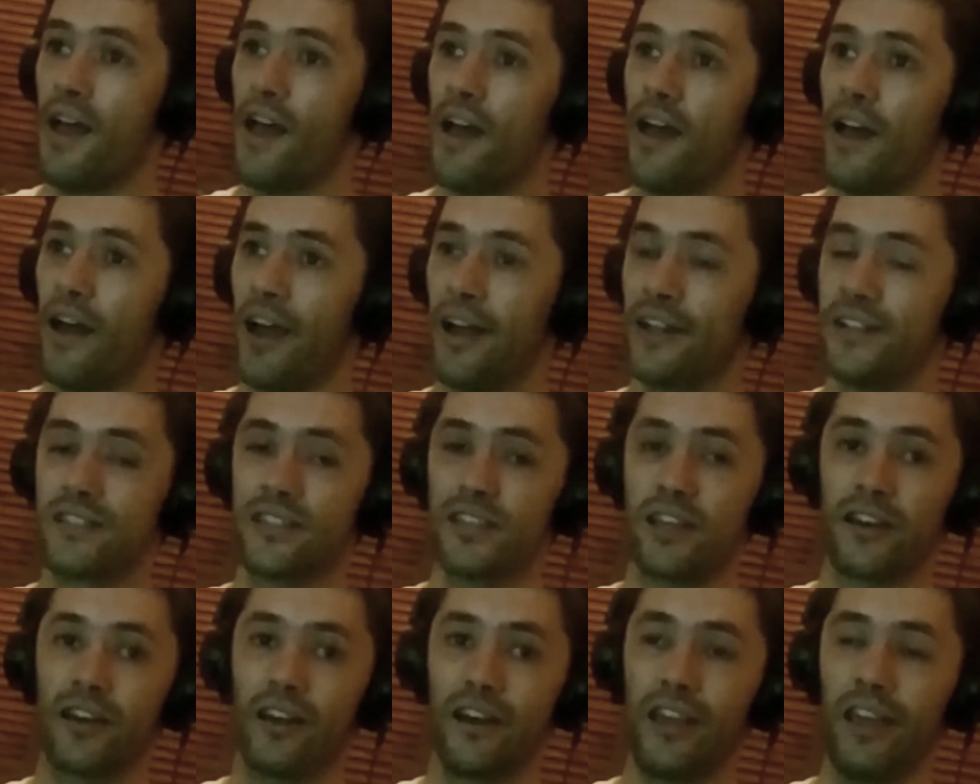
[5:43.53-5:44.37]
And
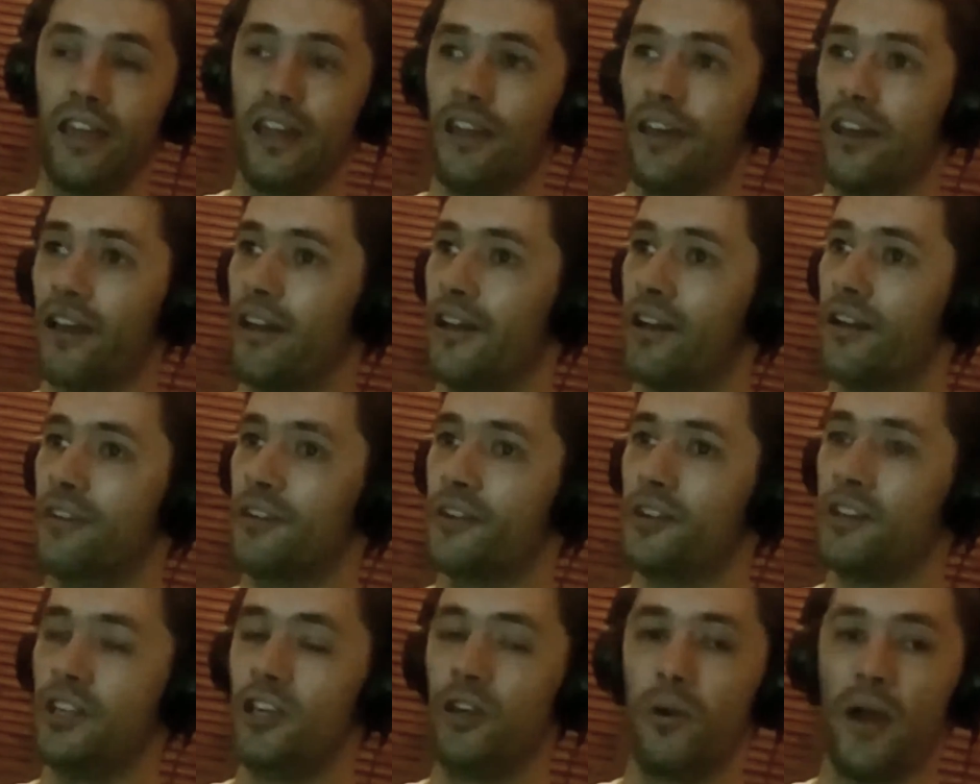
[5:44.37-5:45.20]
suddenly,
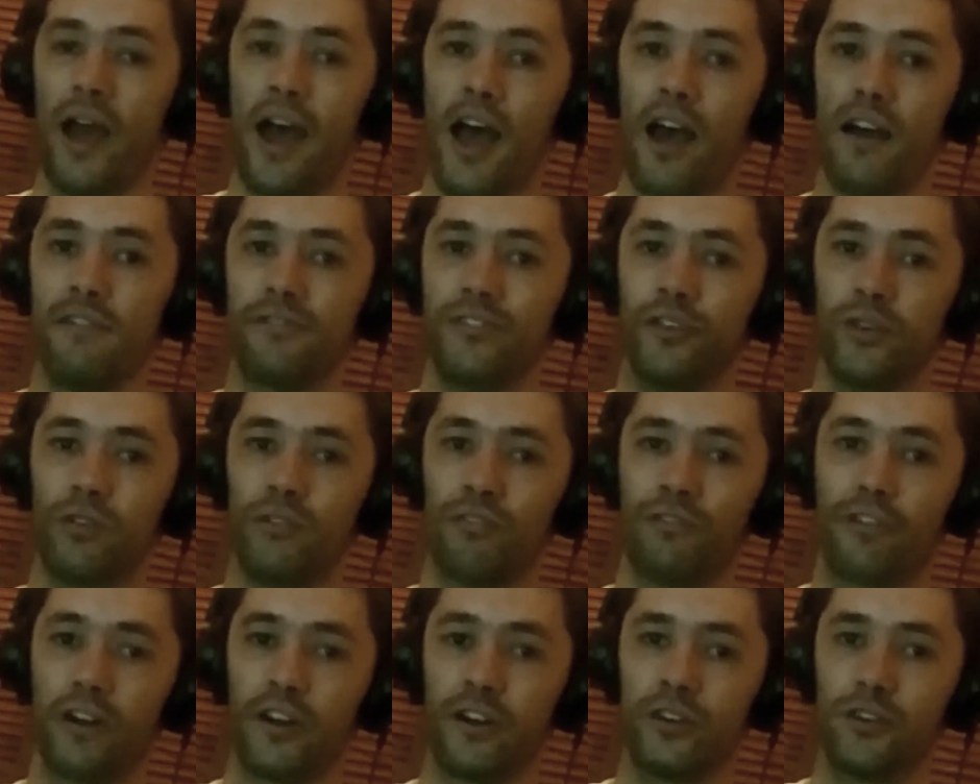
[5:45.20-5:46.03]
you have your
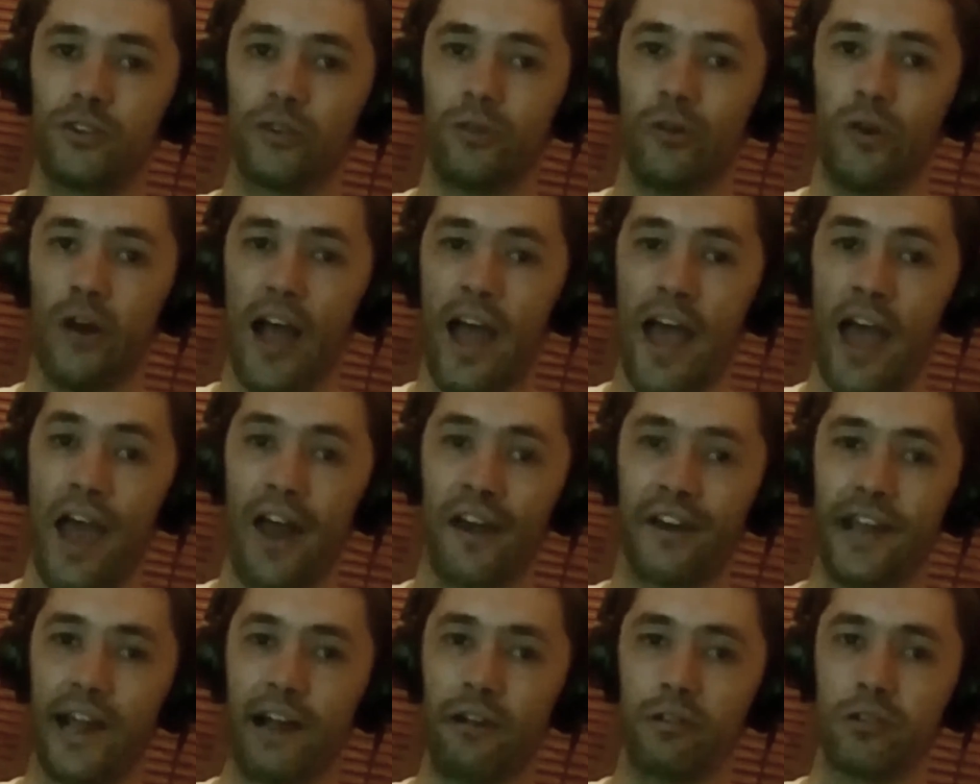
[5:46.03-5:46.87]
front door and
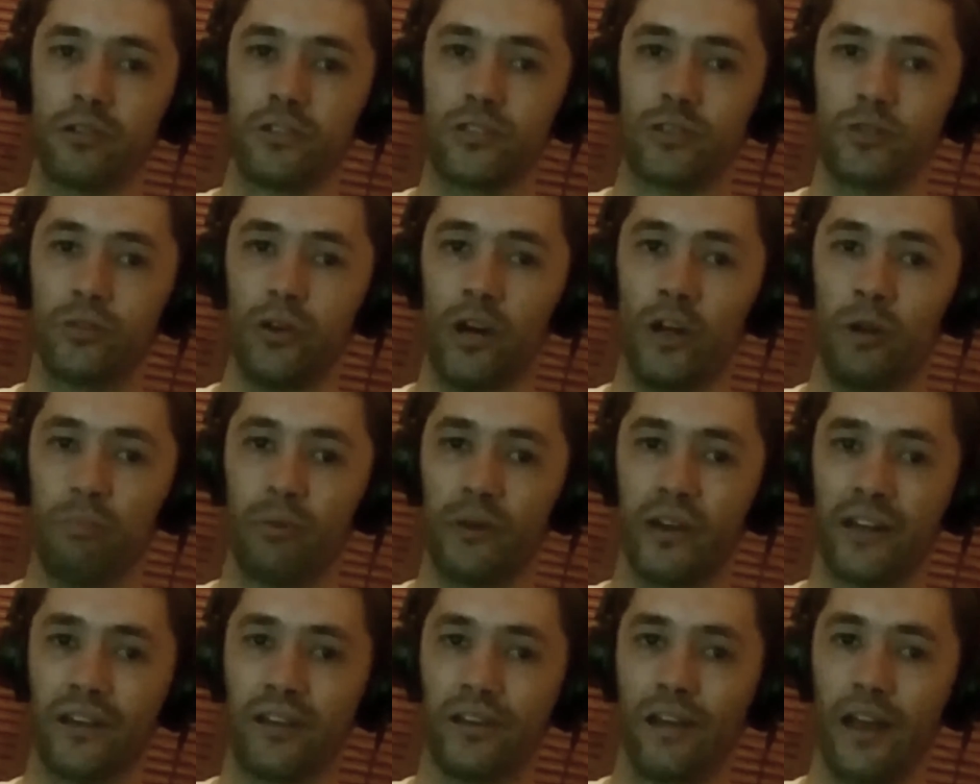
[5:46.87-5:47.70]
garage door
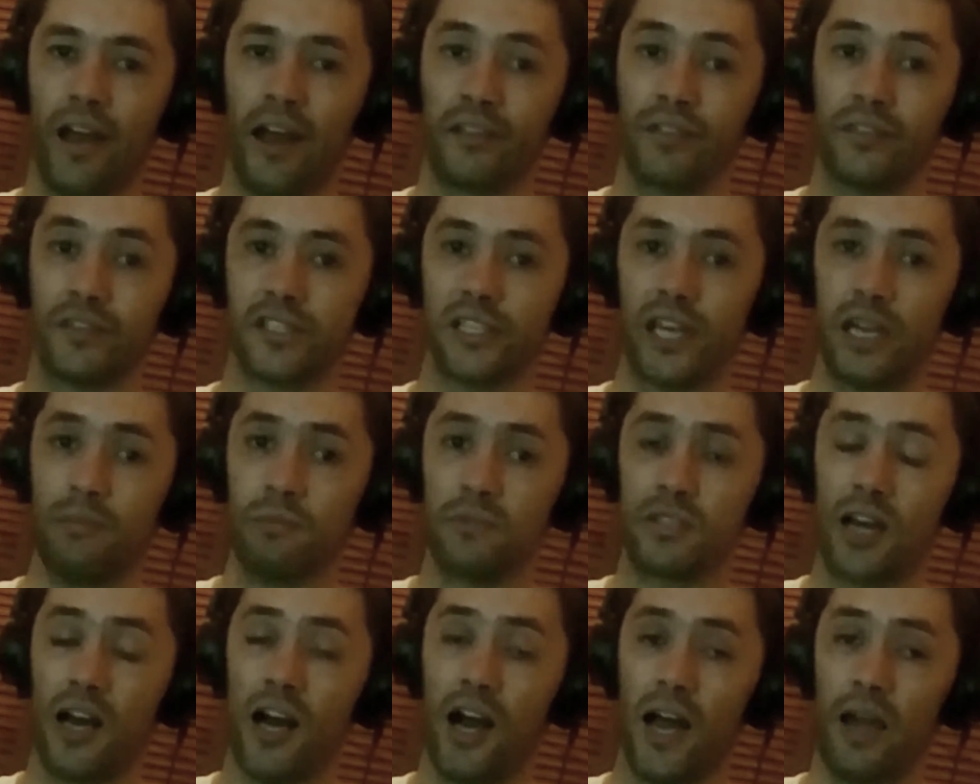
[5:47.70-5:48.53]
opening at the same
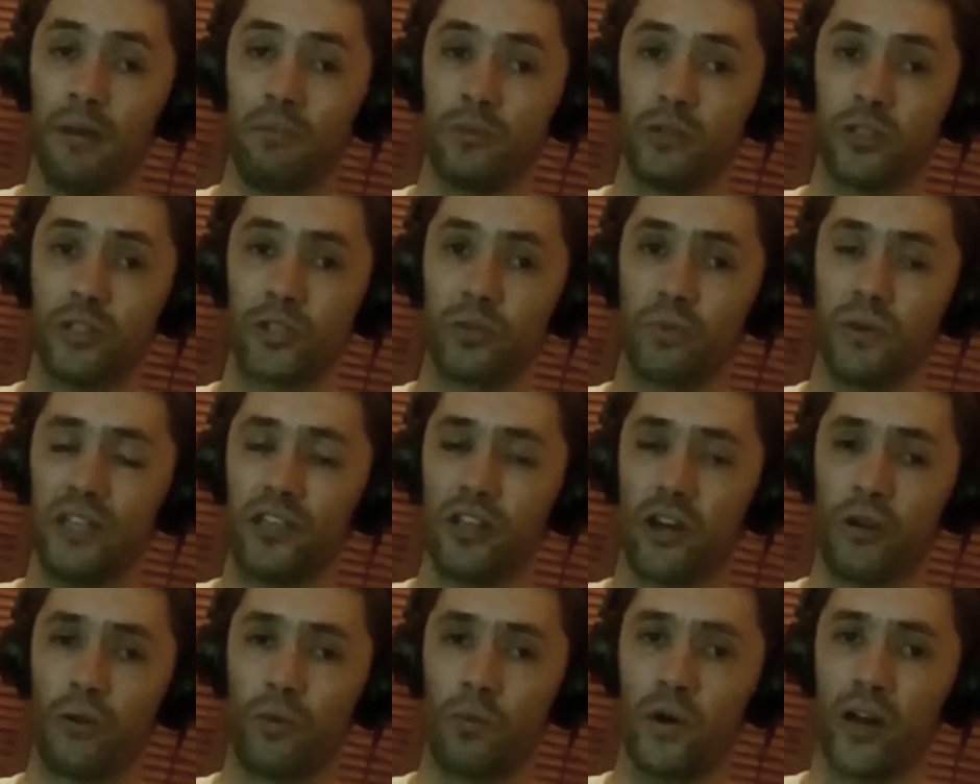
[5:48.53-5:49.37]
time, which we
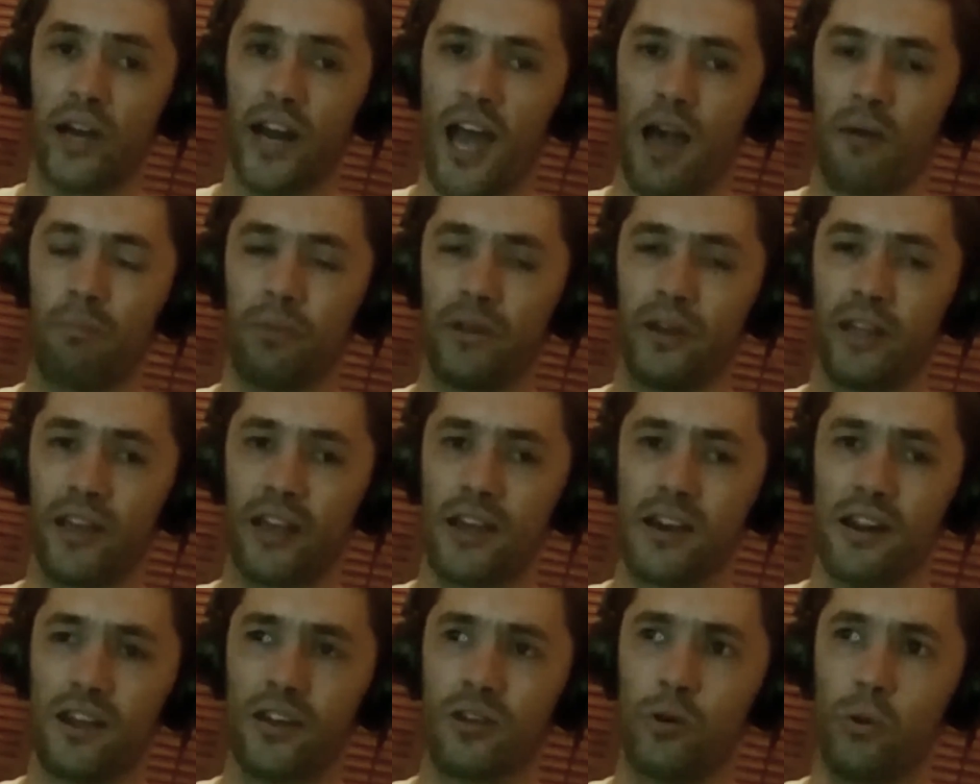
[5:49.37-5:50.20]
don't want happening, and
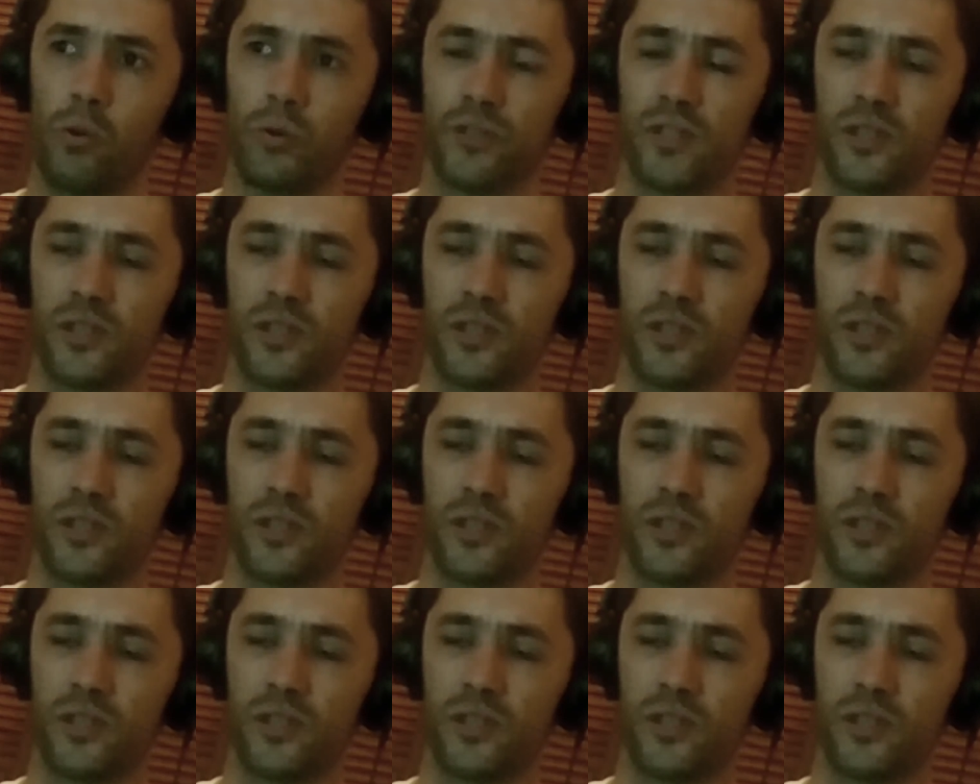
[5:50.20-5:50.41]
it causes